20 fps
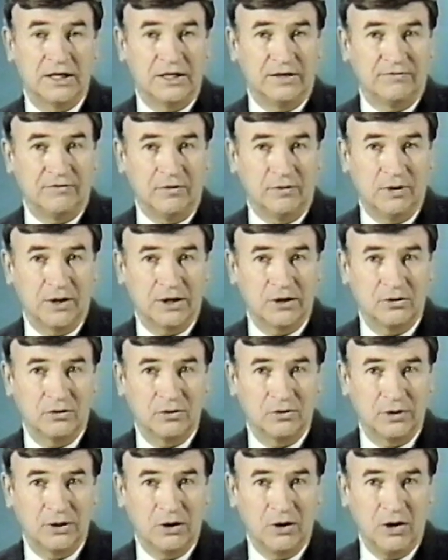If you want to go
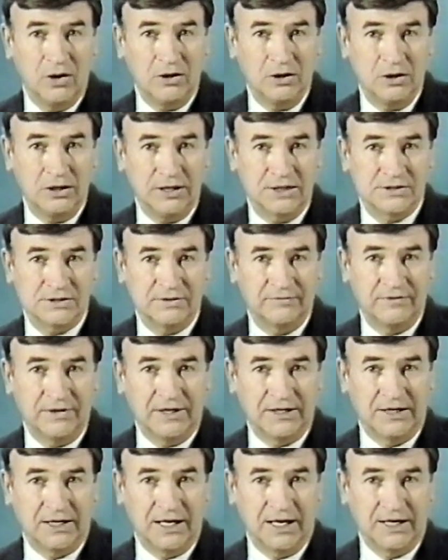to a longer list of
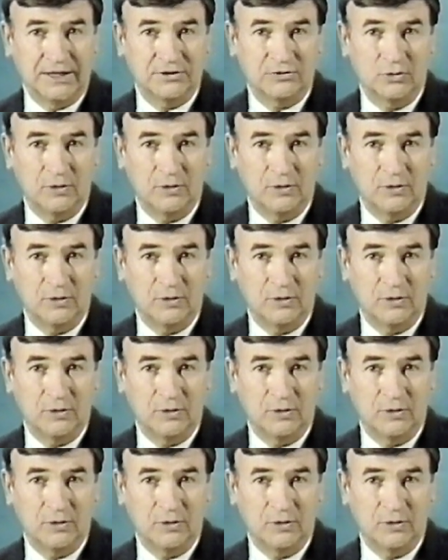any kind,